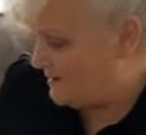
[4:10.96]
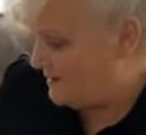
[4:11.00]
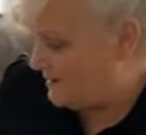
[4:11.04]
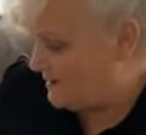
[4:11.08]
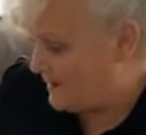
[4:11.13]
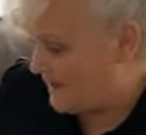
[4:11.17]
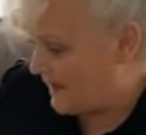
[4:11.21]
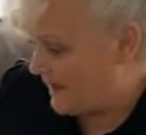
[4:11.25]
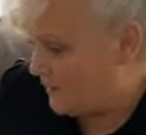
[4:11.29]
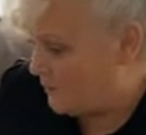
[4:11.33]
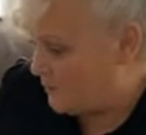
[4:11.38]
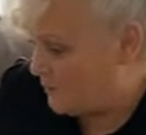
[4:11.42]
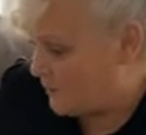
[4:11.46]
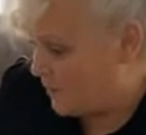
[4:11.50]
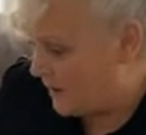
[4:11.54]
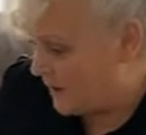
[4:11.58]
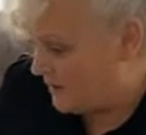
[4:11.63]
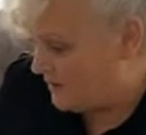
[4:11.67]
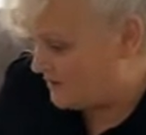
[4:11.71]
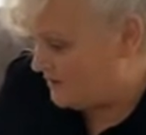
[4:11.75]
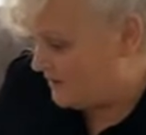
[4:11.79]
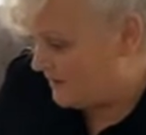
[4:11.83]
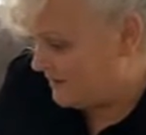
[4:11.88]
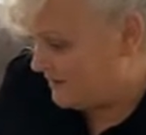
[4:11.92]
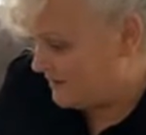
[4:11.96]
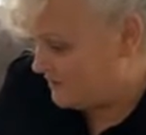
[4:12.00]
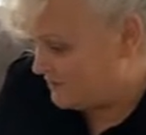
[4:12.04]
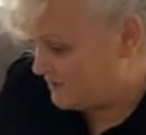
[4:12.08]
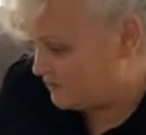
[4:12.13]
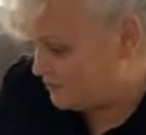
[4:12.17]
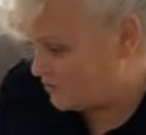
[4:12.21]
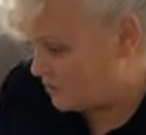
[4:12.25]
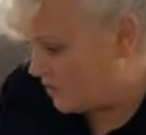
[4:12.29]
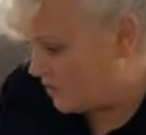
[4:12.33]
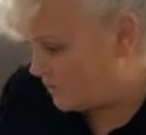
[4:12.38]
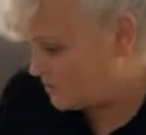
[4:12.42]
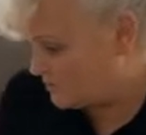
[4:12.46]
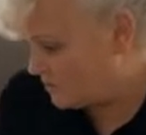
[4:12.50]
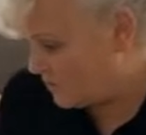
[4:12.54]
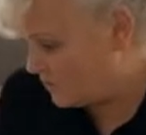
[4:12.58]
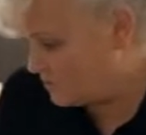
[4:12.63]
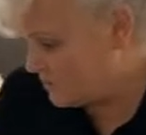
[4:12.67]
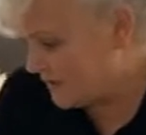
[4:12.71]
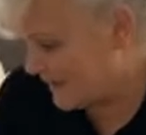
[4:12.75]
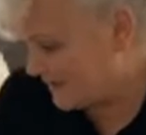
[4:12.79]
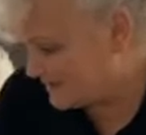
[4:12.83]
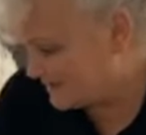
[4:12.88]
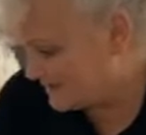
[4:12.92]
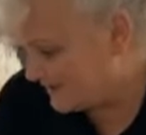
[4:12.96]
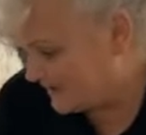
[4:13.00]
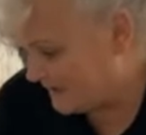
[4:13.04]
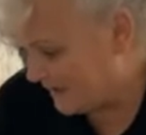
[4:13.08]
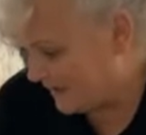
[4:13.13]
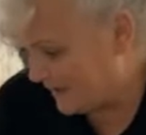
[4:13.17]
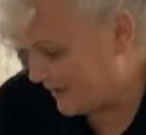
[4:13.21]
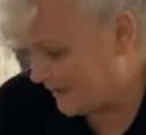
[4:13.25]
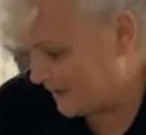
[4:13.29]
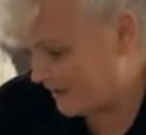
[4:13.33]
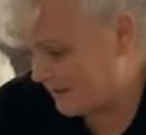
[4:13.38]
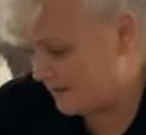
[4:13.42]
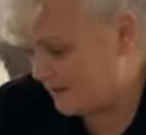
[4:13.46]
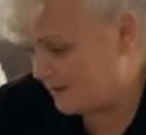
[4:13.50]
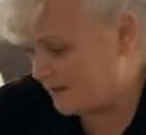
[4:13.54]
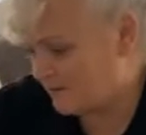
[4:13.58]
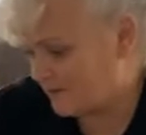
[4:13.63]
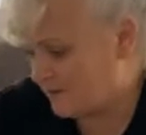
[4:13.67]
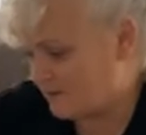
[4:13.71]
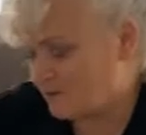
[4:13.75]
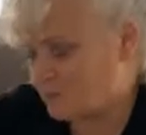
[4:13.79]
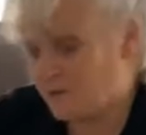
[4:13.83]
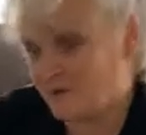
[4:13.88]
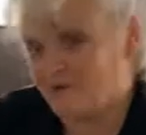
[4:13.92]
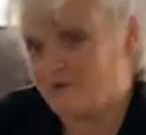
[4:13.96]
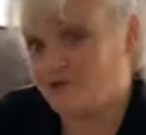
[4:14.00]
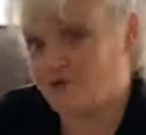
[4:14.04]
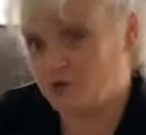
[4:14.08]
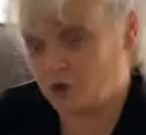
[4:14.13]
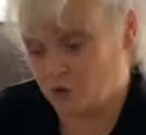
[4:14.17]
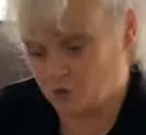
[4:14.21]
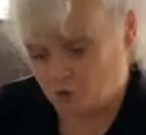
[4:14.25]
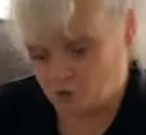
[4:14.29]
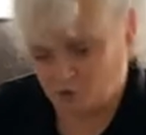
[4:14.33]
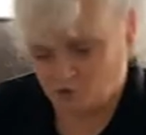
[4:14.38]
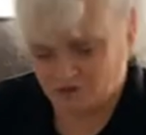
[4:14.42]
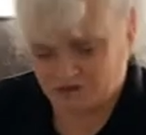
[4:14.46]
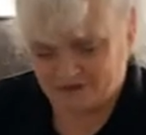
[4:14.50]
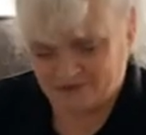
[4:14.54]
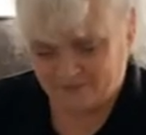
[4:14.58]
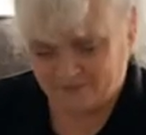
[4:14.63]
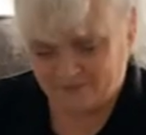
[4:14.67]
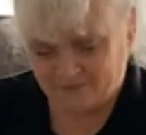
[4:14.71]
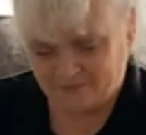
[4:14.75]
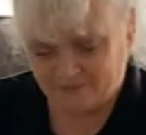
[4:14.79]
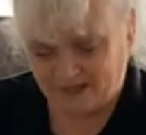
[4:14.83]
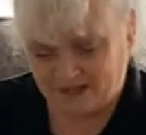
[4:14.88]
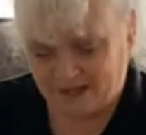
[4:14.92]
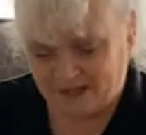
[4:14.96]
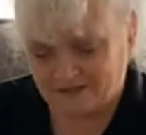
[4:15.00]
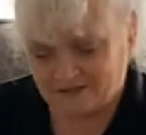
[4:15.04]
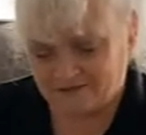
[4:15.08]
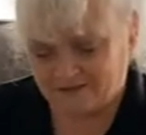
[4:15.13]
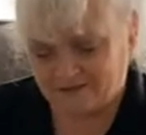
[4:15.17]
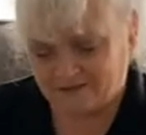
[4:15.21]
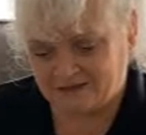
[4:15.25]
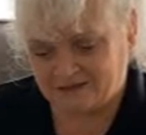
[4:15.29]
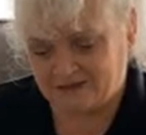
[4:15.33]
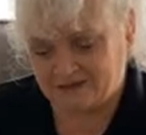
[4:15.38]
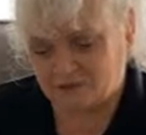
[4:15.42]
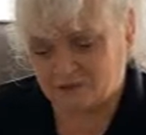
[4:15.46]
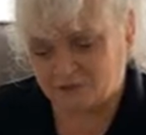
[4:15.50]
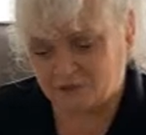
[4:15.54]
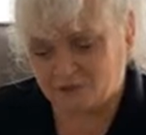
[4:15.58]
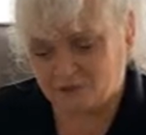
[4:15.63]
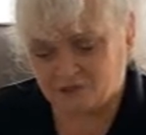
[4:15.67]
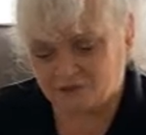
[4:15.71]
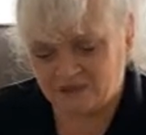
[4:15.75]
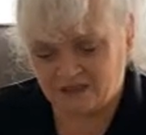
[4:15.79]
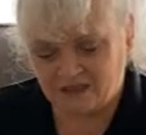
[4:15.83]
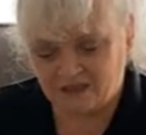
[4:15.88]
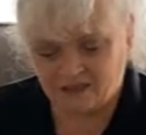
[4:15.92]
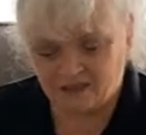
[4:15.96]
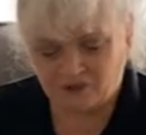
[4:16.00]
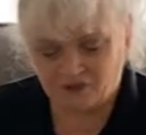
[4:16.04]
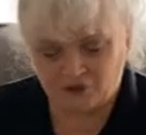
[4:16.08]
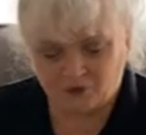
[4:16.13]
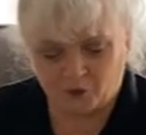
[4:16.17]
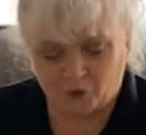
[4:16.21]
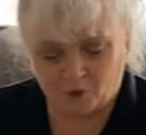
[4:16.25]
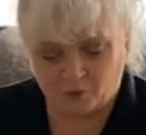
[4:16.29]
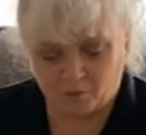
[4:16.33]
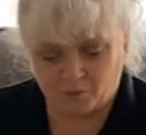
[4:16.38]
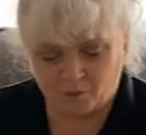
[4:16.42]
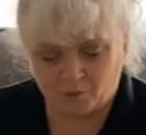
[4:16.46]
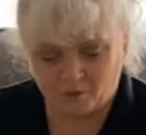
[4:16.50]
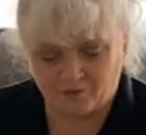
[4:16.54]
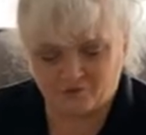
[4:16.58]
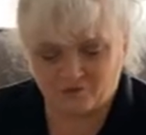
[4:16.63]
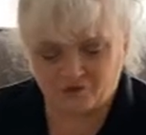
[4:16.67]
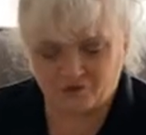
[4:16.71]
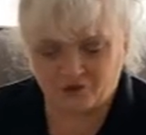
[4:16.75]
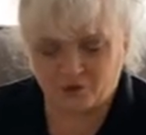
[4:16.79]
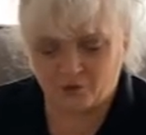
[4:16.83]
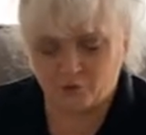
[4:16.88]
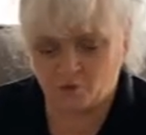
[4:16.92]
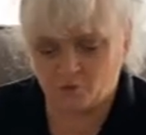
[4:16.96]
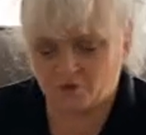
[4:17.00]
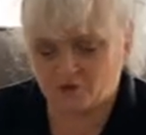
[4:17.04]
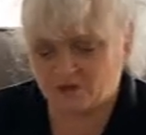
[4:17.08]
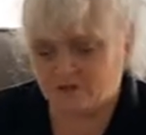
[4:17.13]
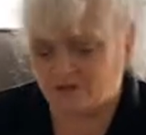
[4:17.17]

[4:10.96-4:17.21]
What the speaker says: Now, what I dropped on yesterday with shoes, and these were just in a tub with shoes.